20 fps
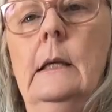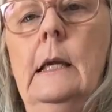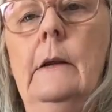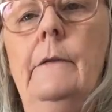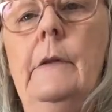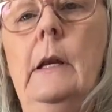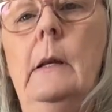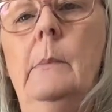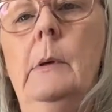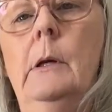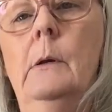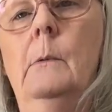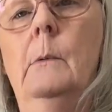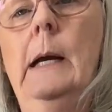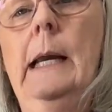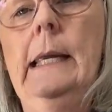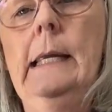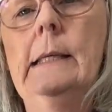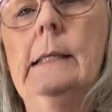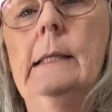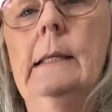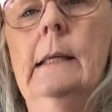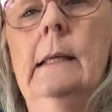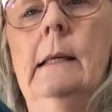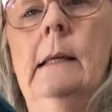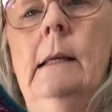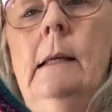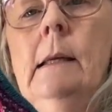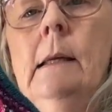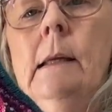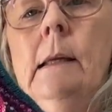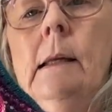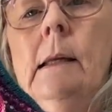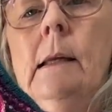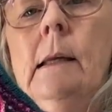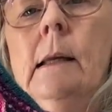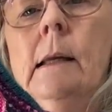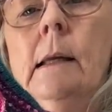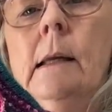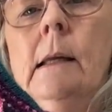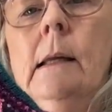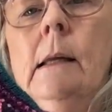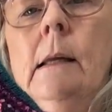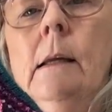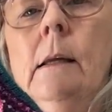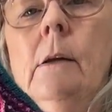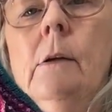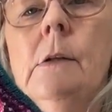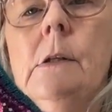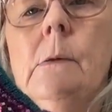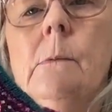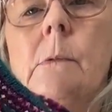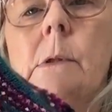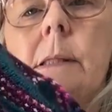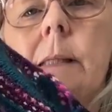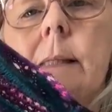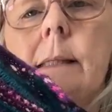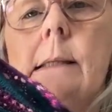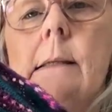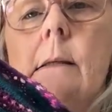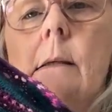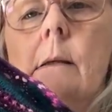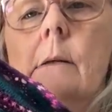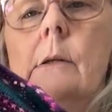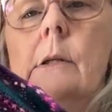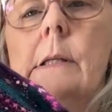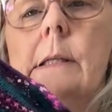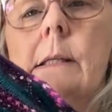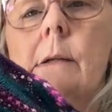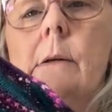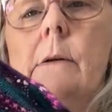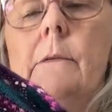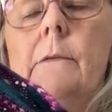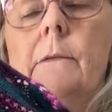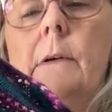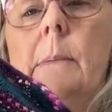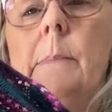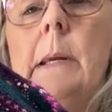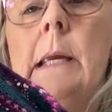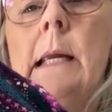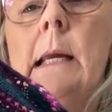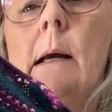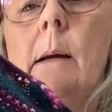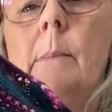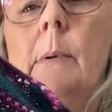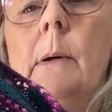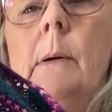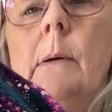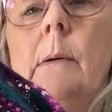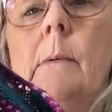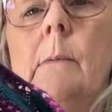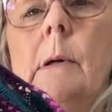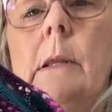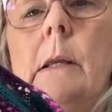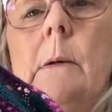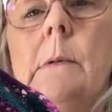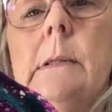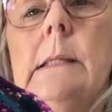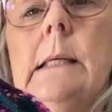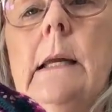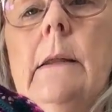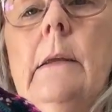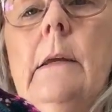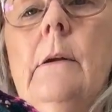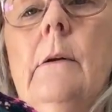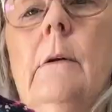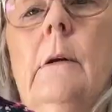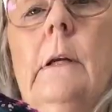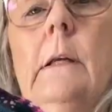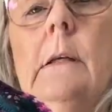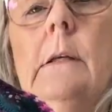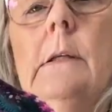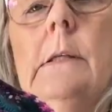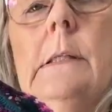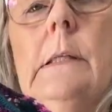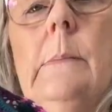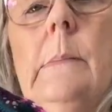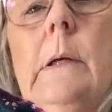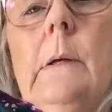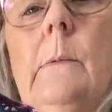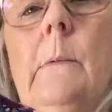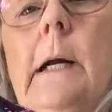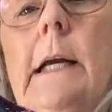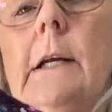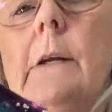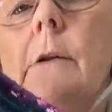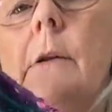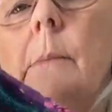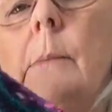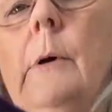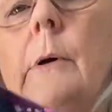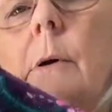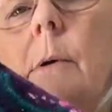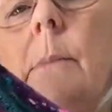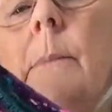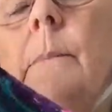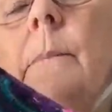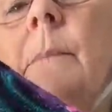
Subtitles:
give that a bit of weight, because it was just sort of flipping up when there was nothing on it. Just a bit of weight on the bottom.